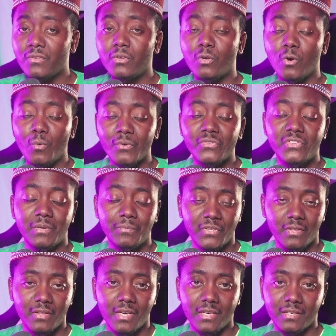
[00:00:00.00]
Go with
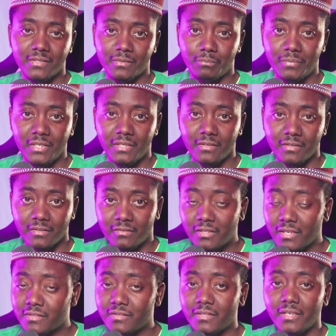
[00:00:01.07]
something that has been
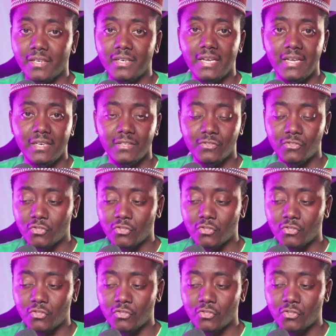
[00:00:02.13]
tested and it's